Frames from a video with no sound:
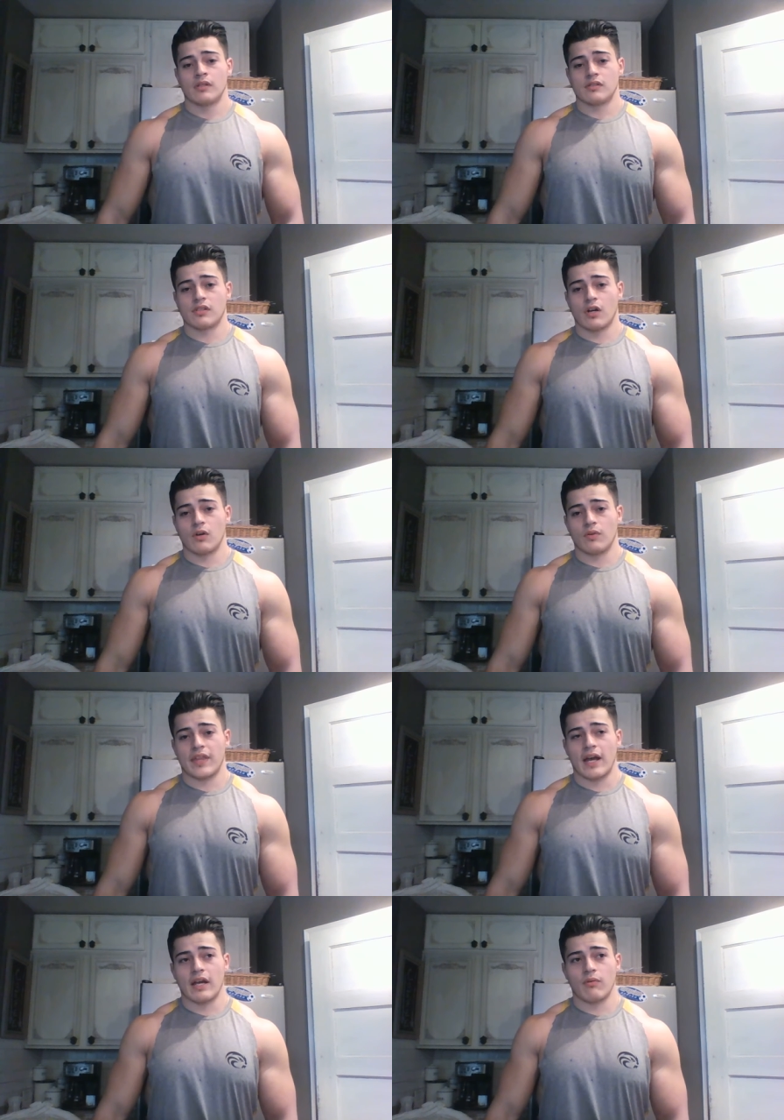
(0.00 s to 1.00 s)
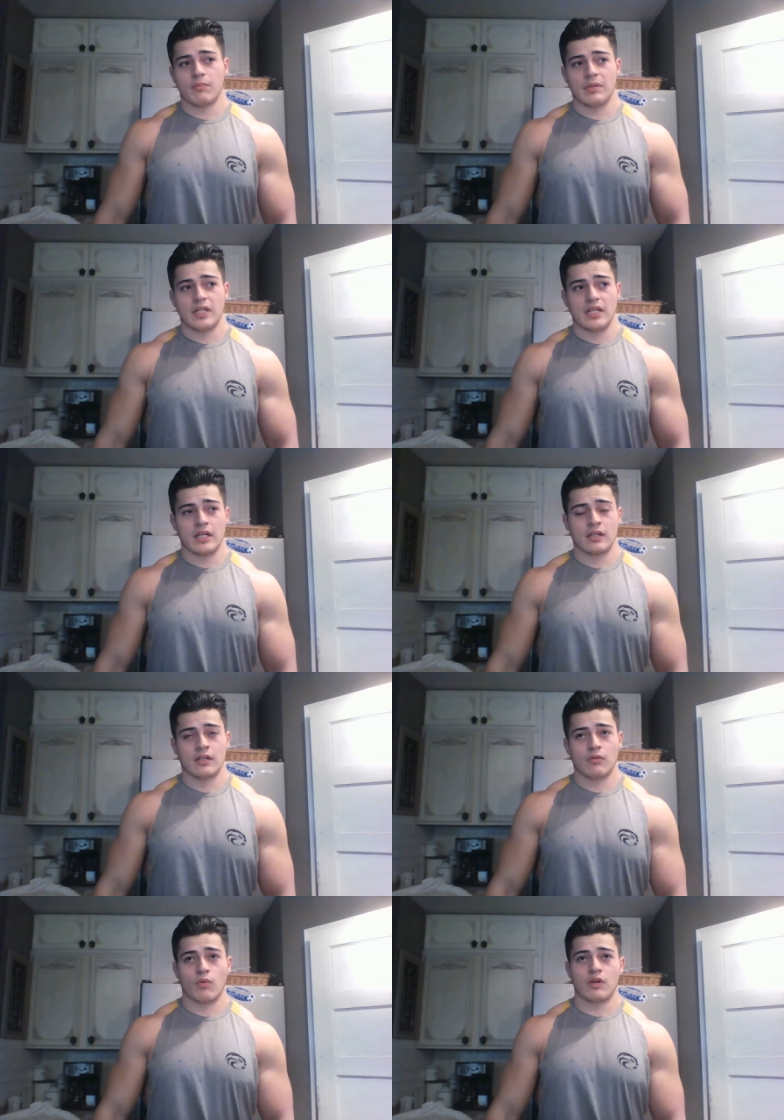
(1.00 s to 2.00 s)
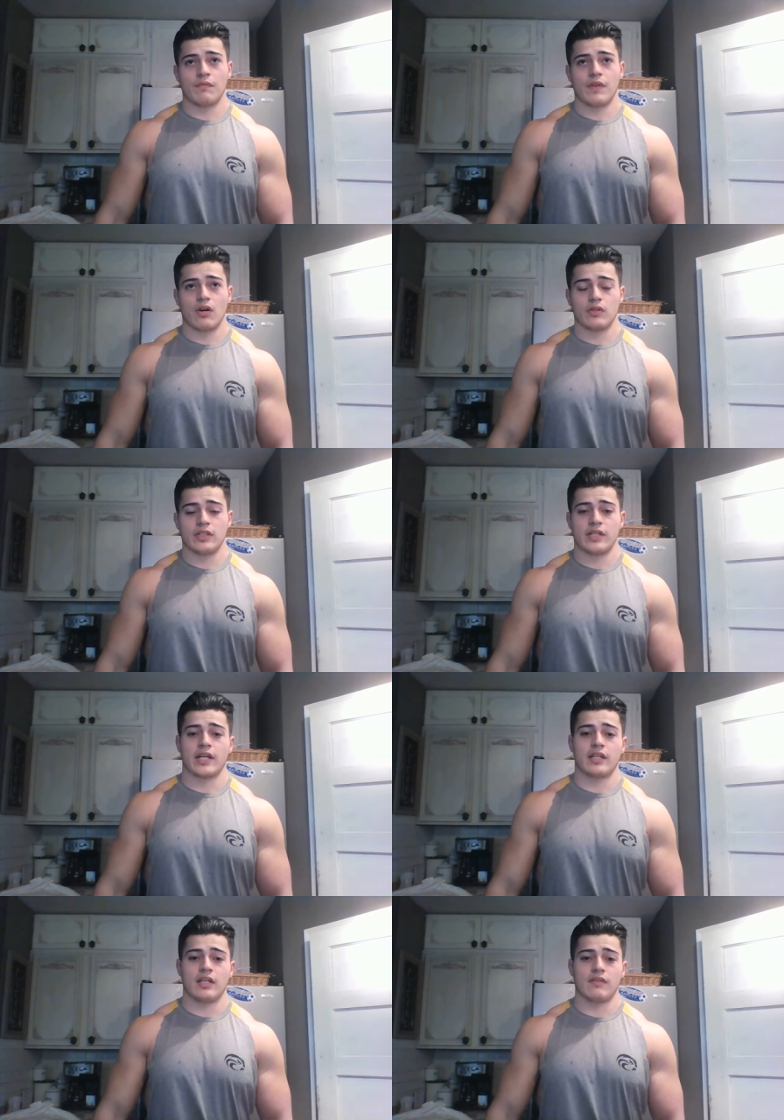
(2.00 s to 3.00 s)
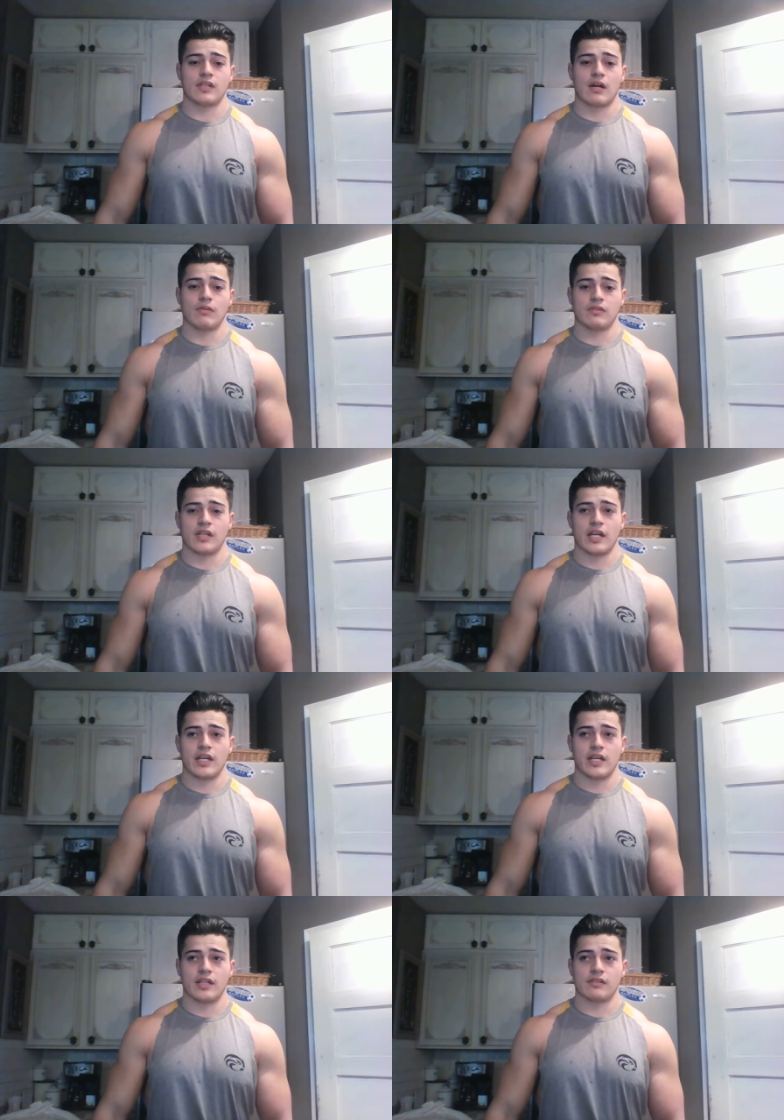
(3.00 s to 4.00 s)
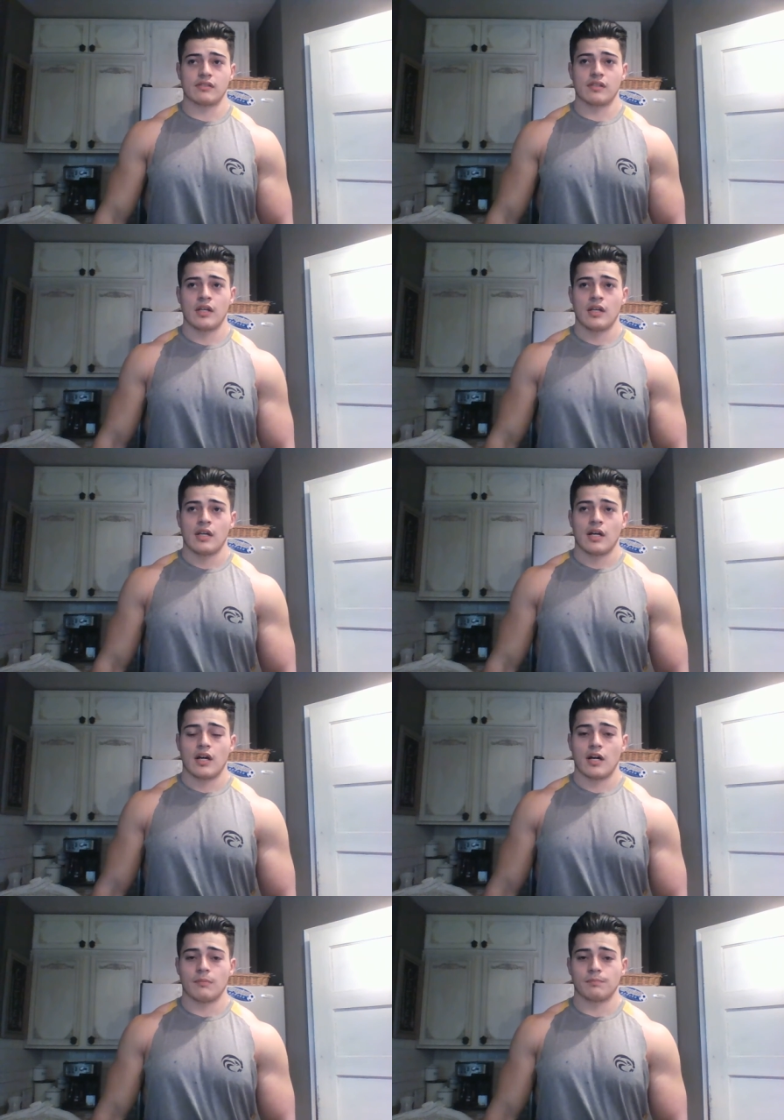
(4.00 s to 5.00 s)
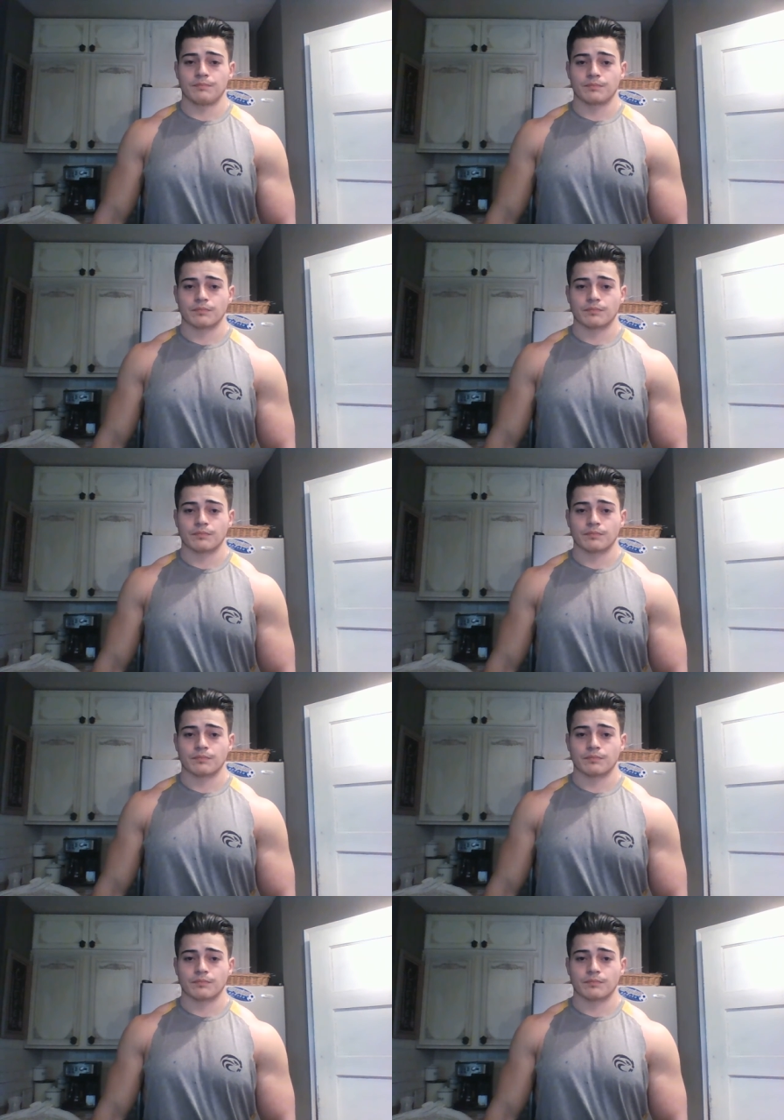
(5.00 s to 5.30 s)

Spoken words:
So that would be one of the only negatives I would say is um,